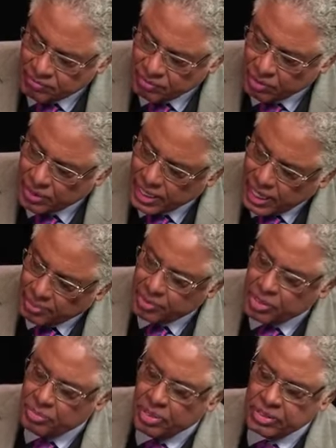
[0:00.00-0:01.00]
for what
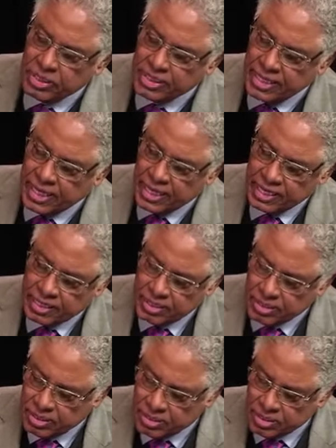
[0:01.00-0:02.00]
happened among the dead,
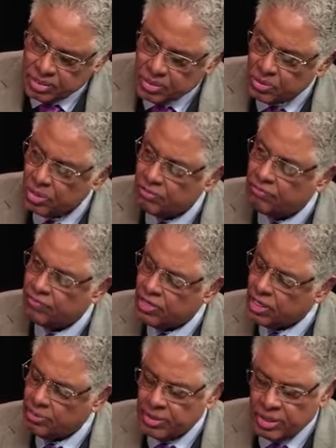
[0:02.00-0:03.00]
who are
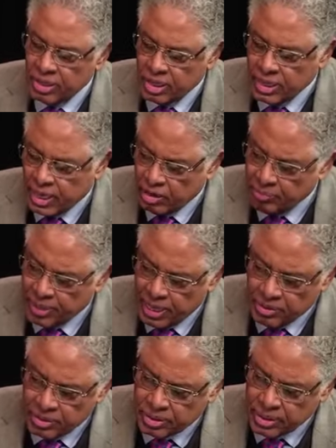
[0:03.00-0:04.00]
far beyond our
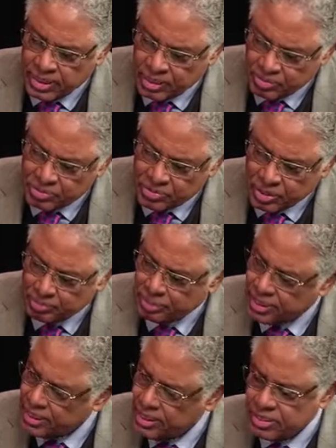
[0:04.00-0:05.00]
power to help or
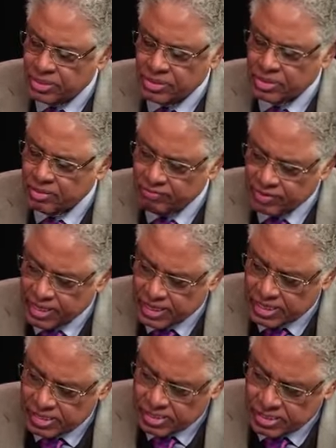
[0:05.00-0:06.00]
punish or
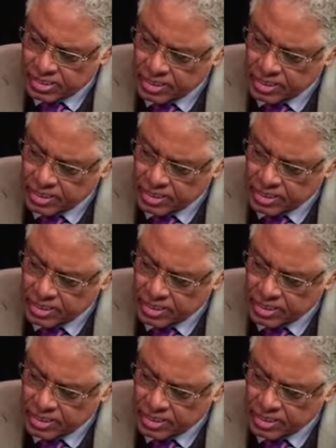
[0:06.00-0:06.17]
avenge.